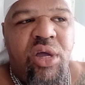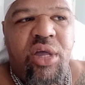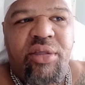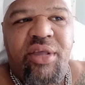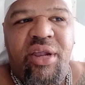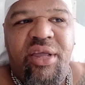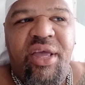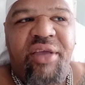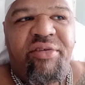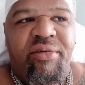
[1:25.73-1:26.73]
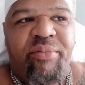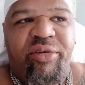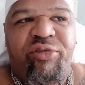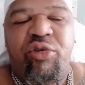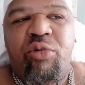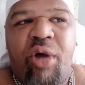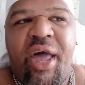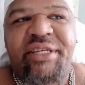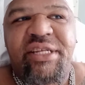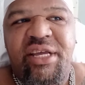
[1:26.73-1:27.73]
and dedication, but you will
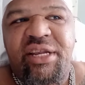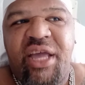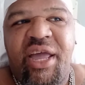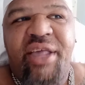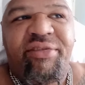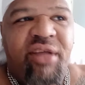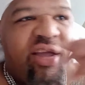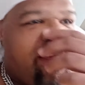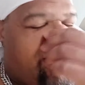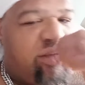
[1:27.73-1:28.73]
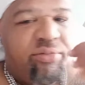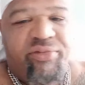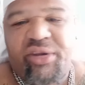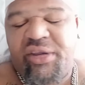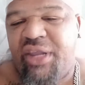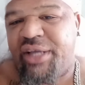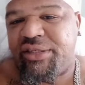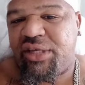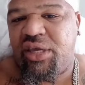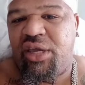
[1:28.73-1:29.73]
actually enhance their kingdom for the
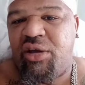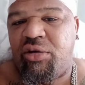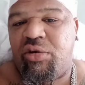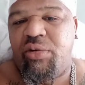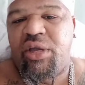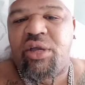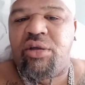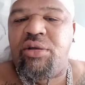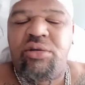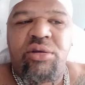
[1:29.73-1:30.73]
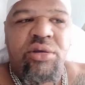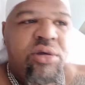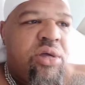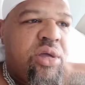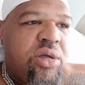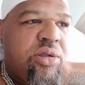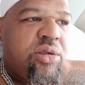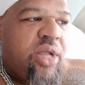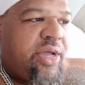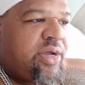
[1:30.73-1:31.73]
next king or queen.
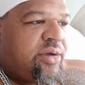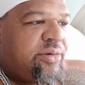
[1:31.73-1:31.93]
Like,